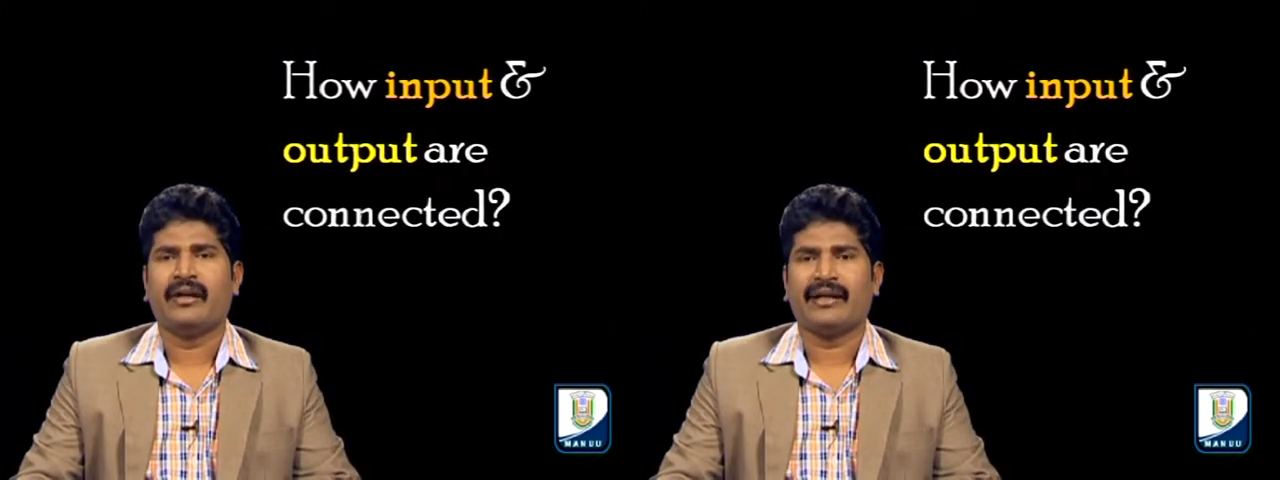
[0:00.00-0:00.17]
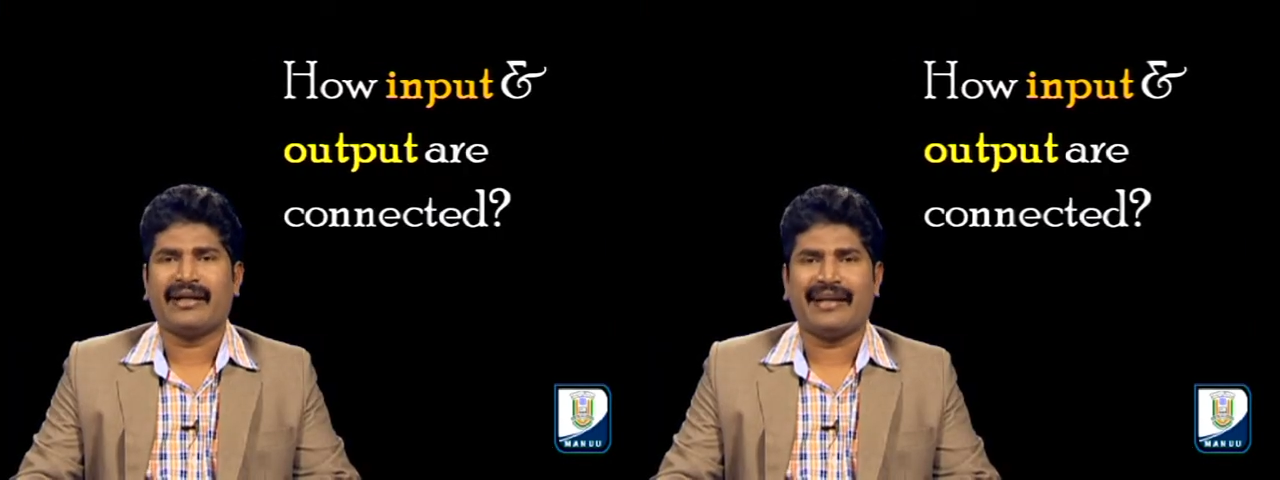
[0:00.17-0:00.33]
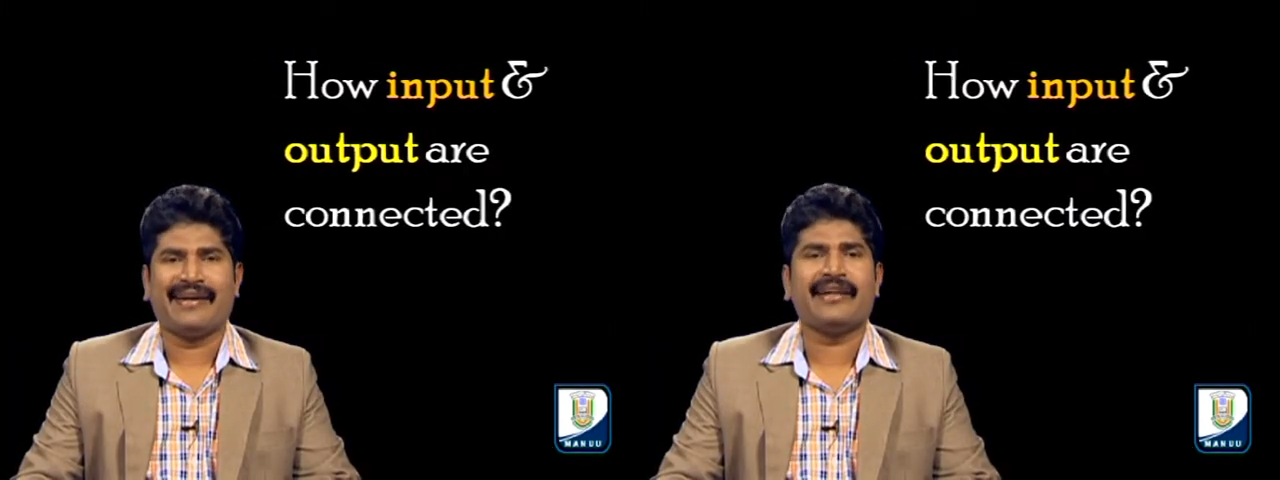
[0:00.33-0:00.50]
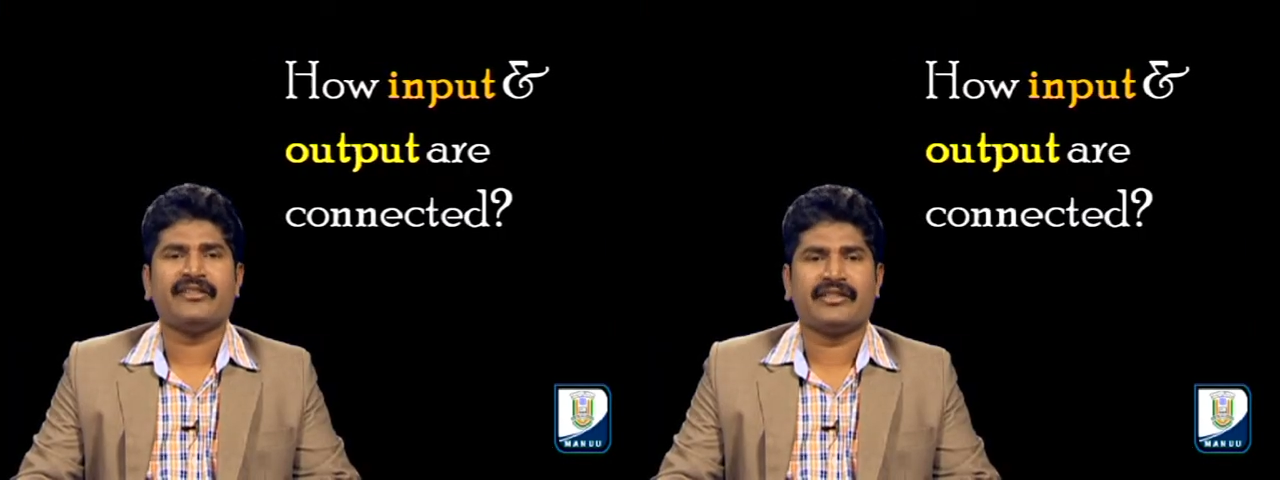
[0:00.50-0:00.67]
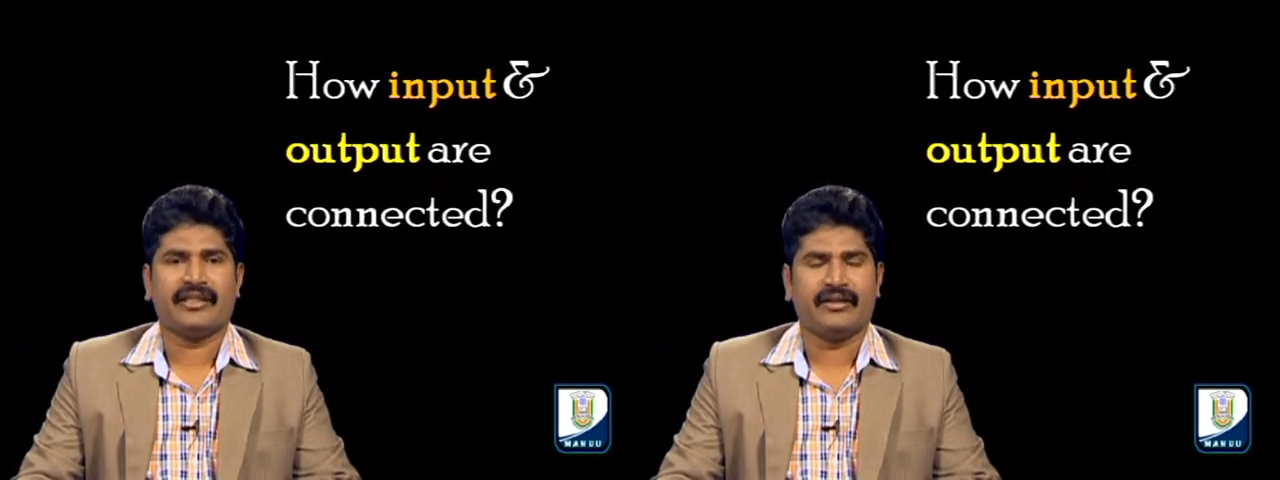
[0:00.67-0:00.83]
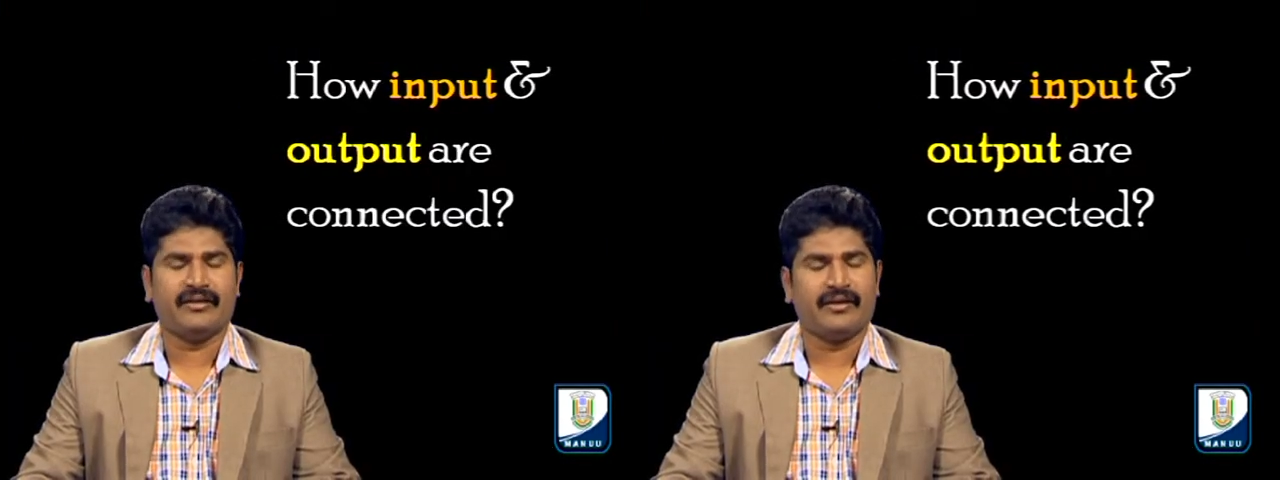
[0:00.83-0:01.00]

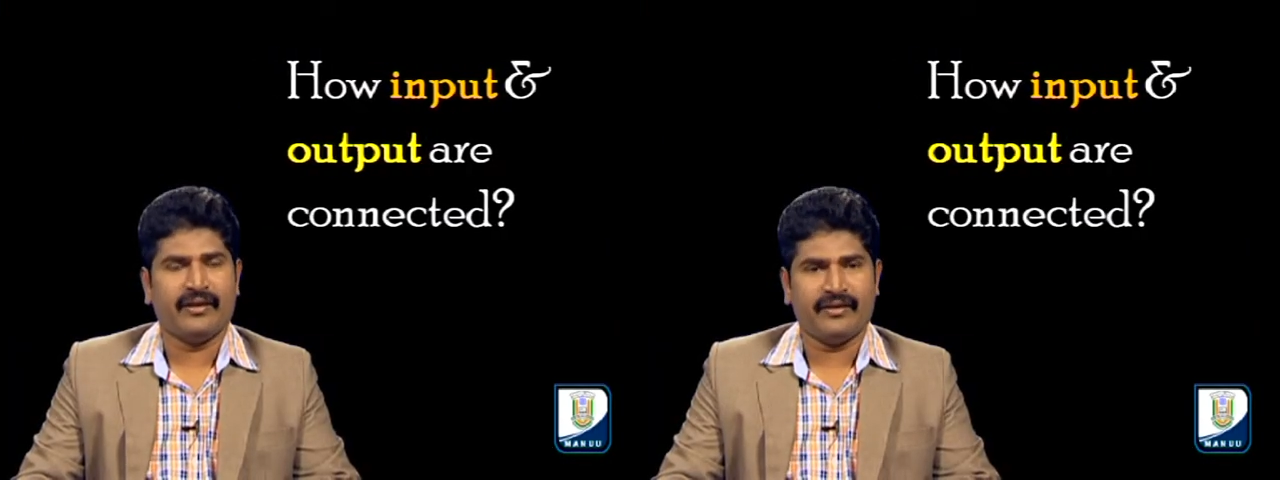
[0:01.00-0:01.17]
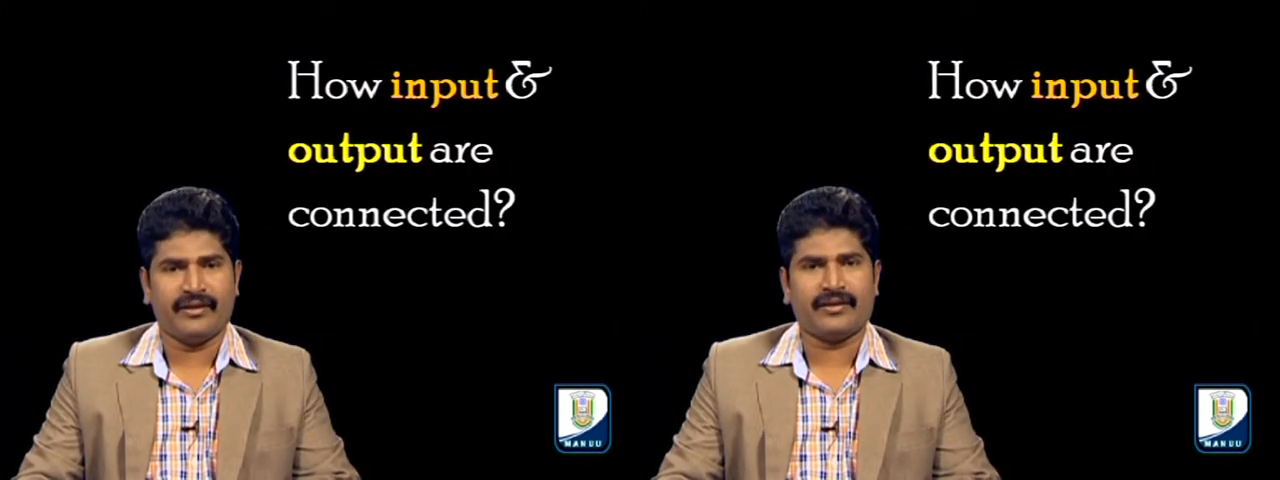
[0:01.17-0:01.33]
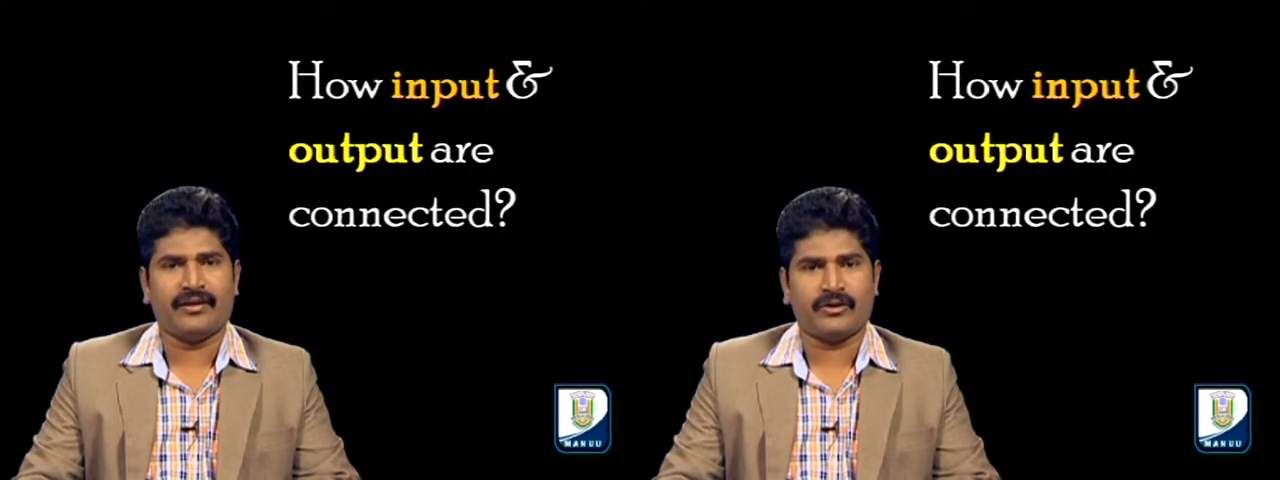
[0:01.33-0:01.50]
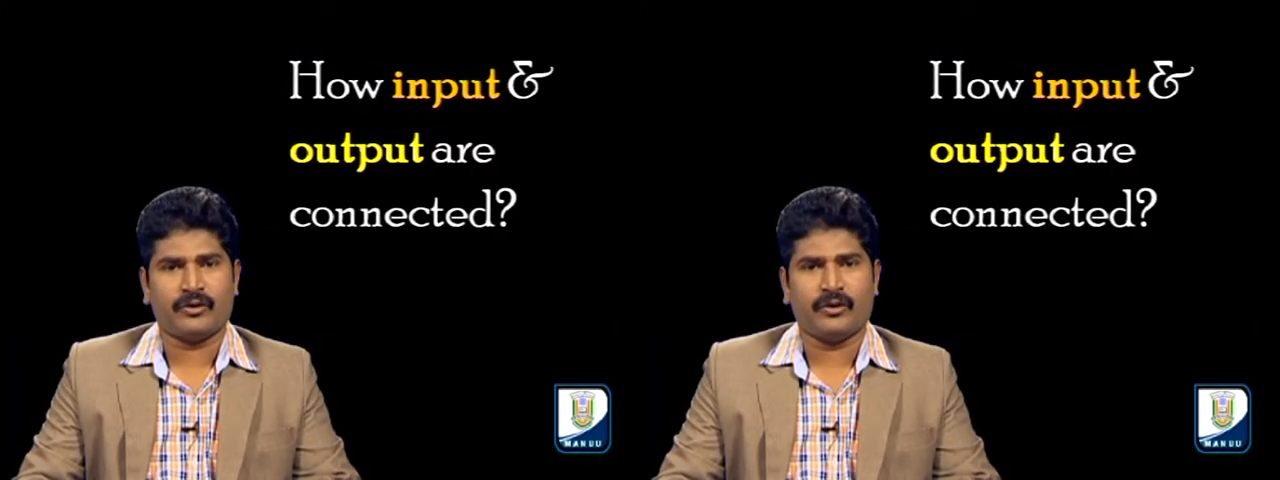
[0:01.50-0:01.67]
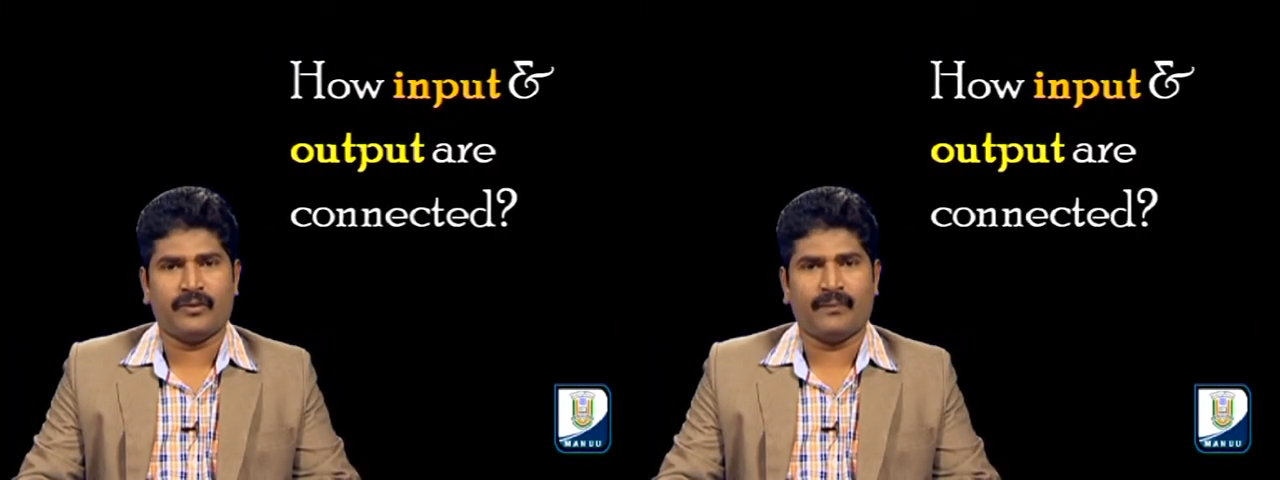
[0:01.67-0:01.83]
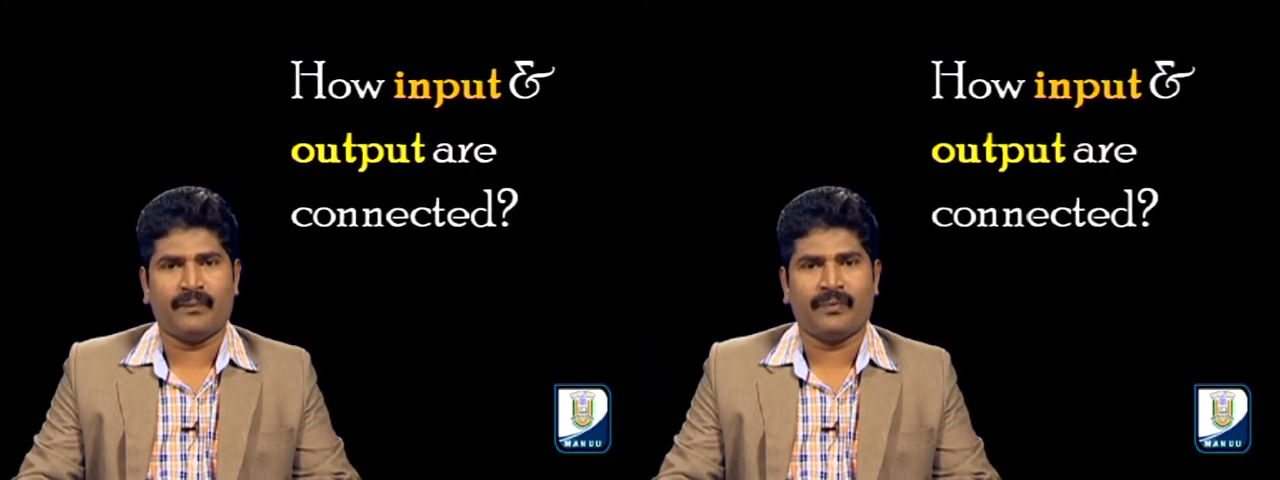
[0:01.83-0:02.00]
connected in the
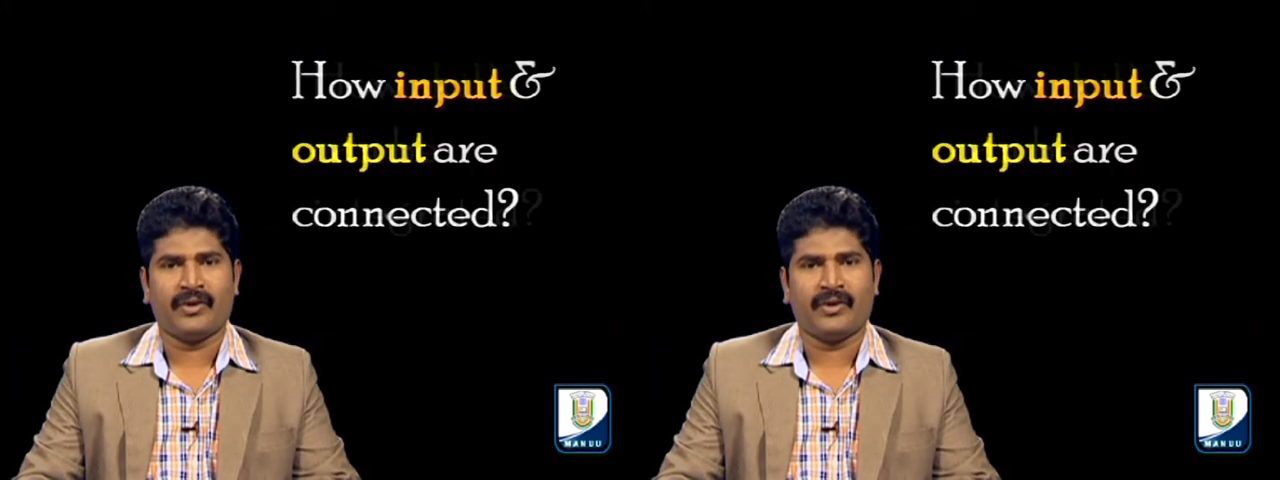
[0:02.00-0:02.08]
classroom,